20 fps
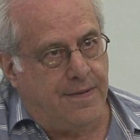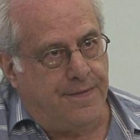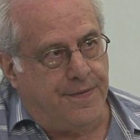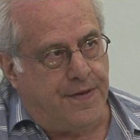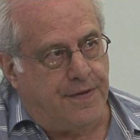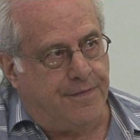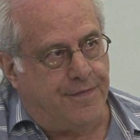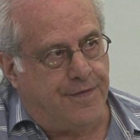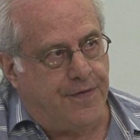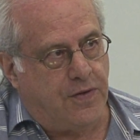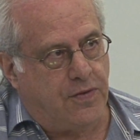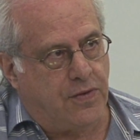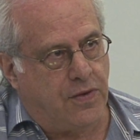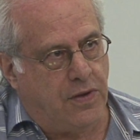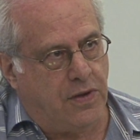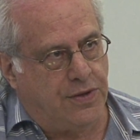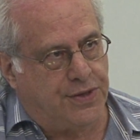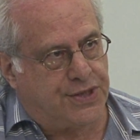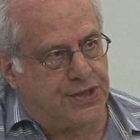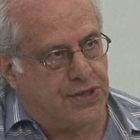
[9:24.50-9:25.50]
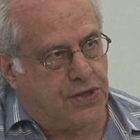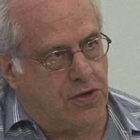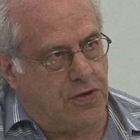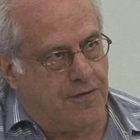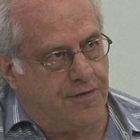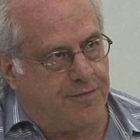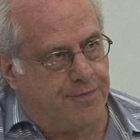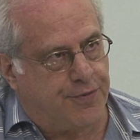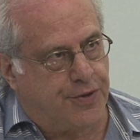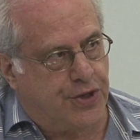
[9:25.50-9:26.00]
The feudal
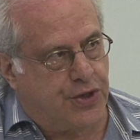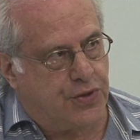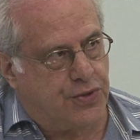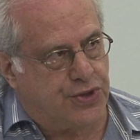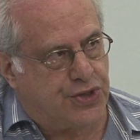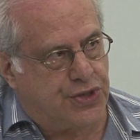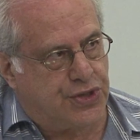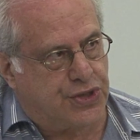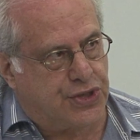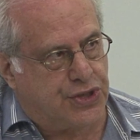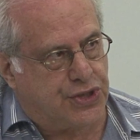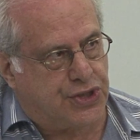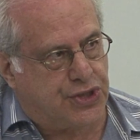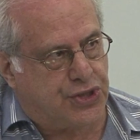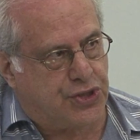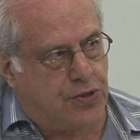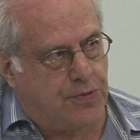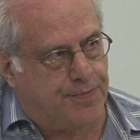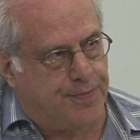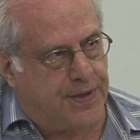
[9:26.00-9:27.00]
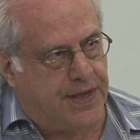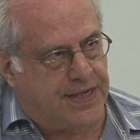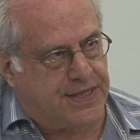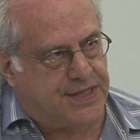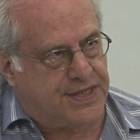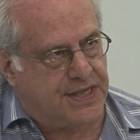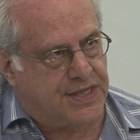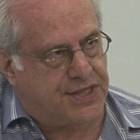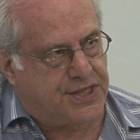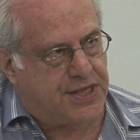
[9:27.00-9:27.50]
serf produces a
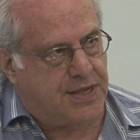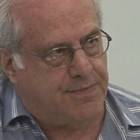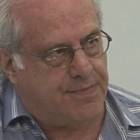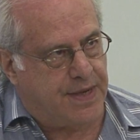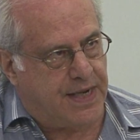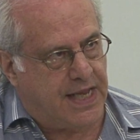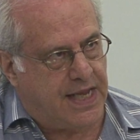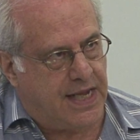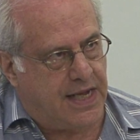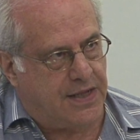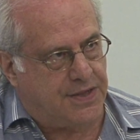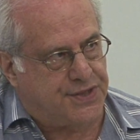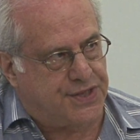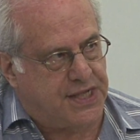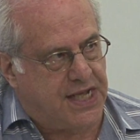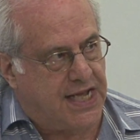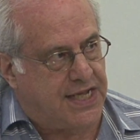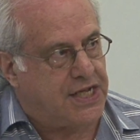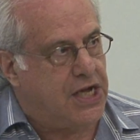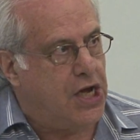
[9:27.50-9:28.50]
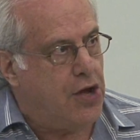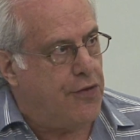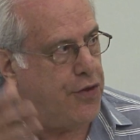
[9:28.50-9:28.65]
surplus that somebody else gets.